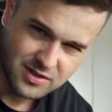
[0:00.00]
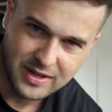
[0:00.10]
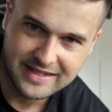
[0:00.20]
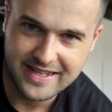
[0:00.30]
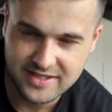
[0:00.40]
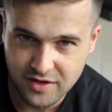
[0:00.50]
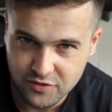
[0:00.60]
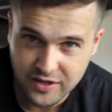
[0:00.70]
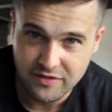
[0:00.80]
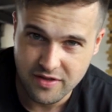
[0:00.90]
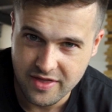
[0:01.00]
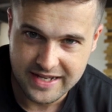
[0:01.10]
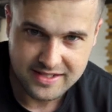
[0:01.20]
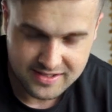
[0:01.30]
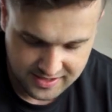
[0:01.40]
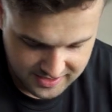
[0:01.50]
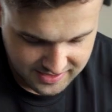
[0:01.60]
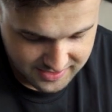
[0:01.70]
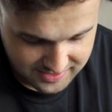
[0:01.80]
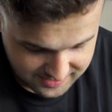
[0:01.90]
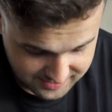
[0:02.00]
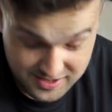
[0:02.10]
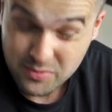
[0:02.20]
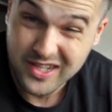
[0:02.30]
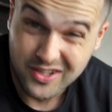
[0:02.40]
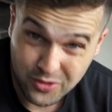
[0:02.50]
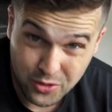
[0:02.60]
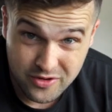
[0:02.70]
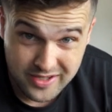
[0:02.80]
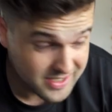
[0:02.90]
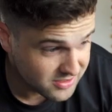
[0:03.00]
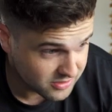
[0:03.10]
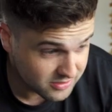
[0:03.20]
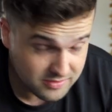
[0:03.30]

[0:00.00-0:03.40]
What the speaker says: I want to test out a few different things, see what it can do really, so